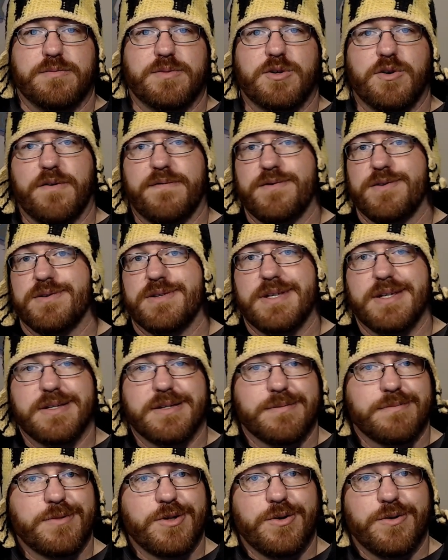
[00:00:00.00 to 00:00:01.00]
So if you see
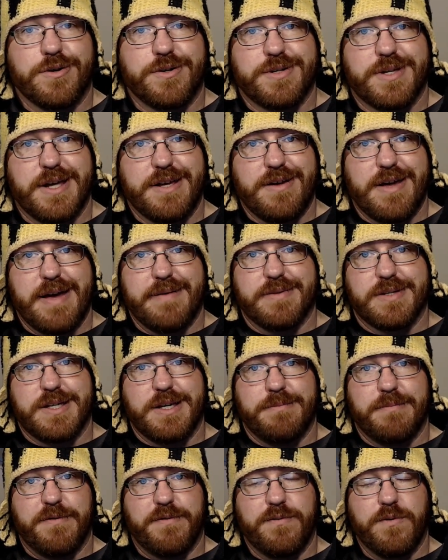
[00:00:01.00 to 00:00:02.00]
some lures that you haven't
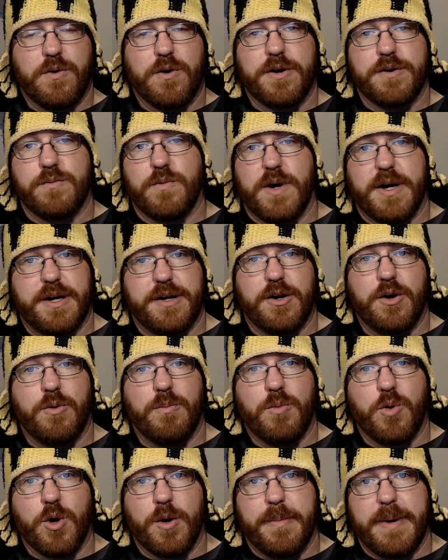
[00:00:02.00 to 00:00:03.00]
seen before and want to know
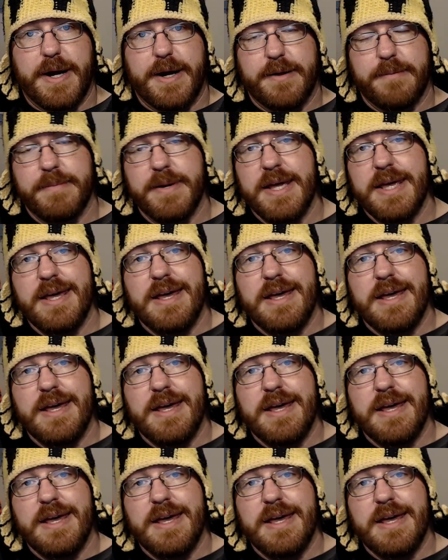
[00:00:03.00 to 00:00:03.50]
more about them,